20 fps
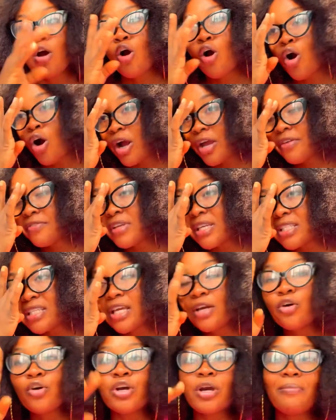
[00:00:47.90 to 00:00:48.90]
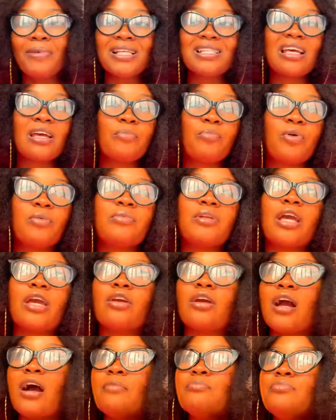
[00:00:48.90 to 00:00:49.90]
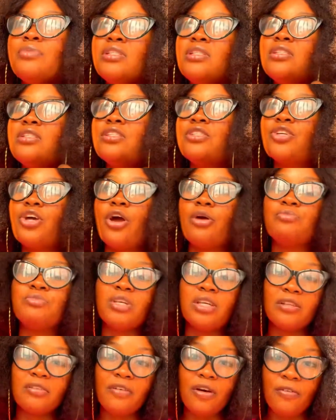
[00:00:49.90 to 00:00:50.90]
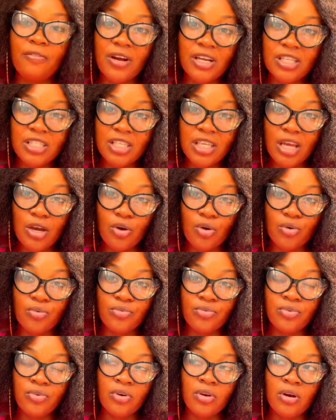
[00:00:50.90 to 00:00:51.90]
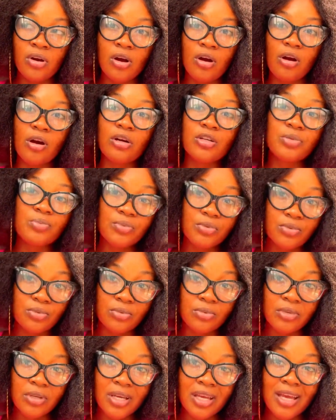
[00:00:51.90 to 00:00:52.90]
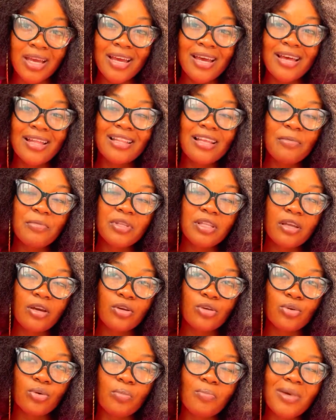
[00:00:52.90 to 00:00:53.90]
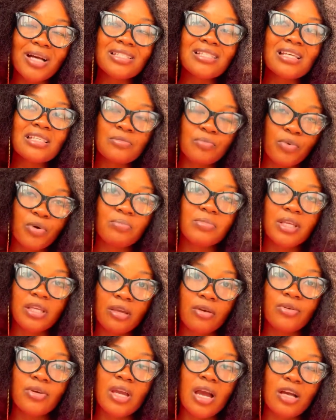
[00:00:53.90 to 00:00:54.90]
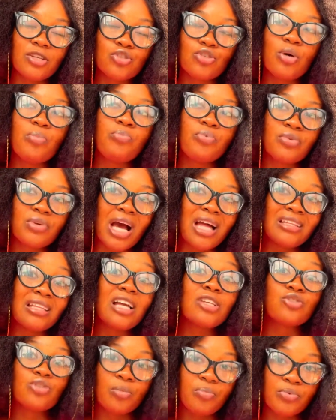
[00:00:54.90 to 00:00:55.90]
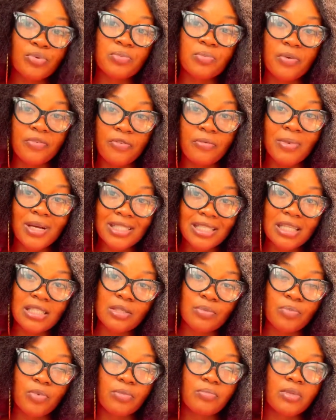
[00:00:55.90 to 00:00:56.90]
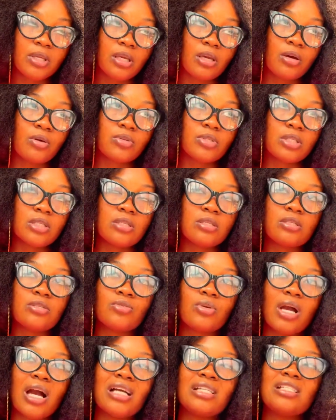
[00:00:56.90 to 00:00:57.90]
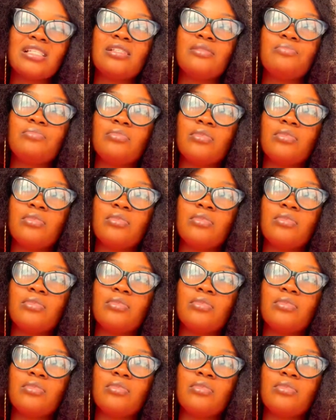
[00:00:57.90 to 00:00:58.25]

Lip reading: Or if they say, okay, master in public health, you can be general overseer of hospital. Let me tell you, masters in public health, yeah, another job prospect for masters in public health is you can actually